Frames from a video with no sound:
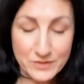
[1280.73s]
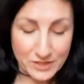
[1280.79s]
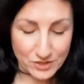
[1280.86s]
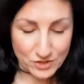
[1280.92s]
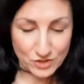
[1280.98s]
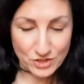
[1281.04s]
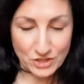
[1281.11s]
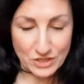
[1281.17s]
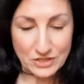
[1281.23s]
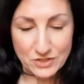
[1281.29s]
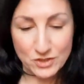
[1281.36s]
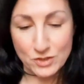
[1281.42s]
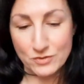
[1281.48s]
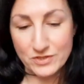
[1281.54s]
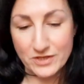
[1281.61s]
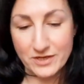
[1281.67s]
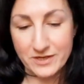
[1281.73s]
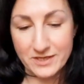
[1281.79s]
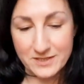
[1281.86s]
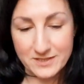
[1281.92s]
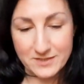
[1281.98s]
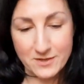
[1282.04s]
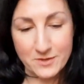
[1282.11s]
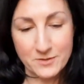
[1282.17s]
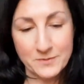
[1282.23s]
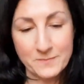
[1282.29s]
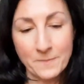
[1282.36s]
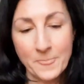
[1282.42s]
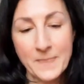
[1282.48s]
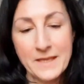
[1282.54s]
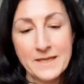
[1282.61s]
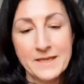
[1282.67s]
It's just too tight. So,
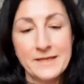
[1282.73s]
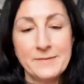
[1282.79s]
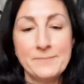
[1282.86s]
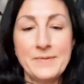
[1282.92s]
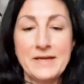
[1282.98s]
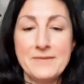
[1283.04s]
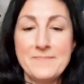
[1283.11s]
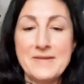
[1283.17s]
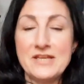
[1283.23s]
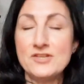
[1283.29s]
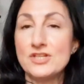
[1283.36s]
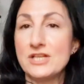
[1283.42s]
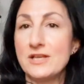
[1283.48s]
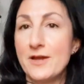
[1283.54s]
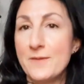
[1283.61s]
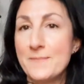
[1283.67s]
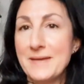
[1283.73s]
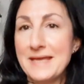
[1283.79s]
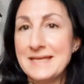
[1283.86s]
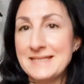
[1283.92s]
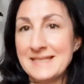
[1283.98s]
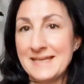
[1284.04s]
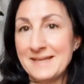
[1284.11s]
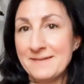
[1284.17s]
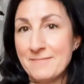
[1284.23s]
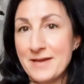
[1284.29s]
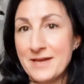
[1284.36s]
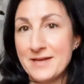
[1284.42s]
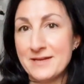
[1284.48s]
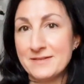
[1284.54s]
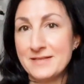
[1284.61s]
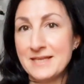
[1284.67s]
but eventually I made it
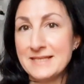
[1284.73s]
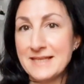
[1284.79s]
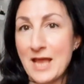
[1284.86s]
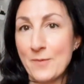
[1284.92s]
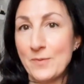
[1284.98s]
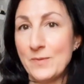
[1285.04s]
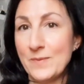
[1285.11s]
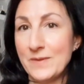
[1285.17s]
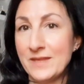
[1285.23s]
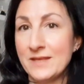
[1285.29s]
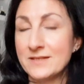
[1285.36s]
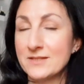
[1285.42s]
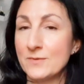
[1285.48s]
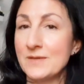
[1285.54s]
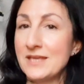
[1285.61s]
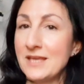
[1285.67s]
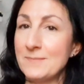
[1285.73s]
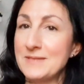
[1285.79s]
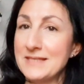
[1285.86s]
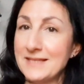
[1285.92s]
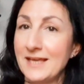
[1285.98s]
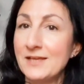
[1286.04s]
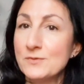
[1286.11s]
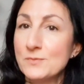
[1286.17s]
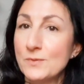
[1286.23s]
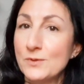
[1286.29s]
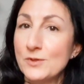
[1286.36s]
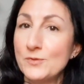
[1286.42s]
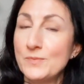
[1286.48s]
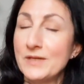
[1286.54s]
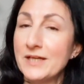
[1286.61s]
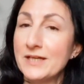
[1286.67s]
and he's happy with it. So it keeps his head
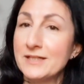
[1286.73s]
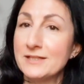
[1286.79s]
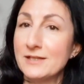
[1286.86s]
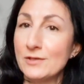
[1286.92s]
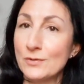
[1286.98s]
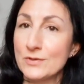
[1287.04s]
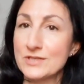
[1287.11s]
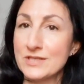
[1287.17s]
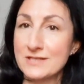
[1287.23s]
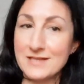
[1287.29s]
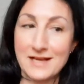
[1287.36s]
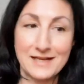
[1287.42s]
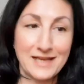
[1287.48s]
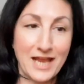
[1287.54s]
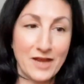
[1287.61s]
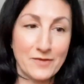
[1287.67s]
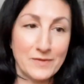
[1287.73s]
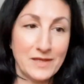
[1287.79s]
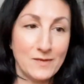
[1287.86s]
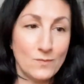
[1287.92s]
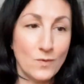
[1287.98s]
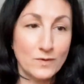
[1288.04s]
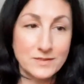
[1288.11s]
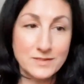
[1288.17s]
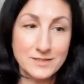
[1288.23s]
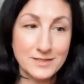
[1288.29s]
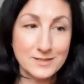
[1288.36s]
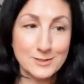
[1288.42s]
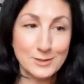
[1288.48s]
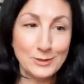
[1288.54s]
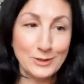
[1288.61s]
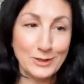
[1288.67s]
warm and it looks exactly how he wanted it
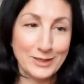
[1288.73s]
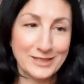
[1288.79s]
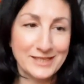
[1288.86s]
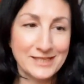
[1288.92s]
to look.